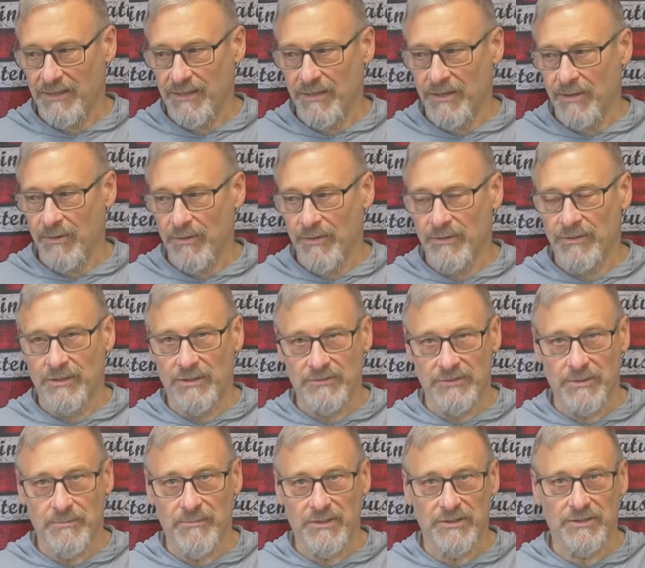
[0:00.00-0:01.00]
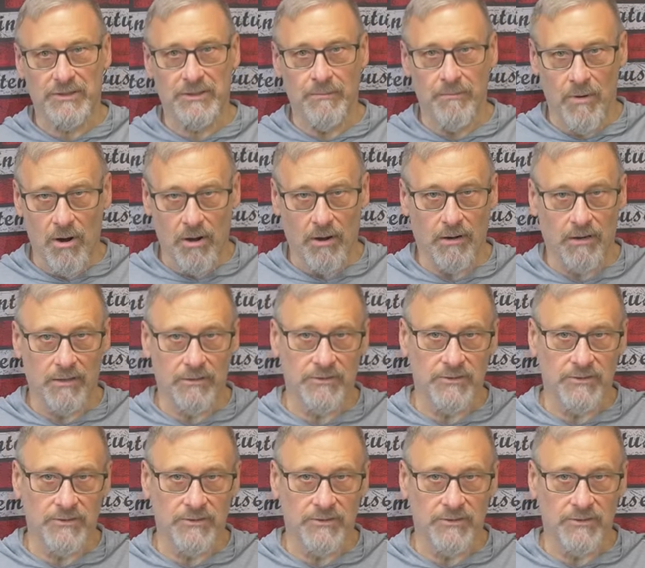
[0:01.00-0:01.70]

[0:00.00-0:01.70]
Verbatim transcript: you know, or does it miss the mark?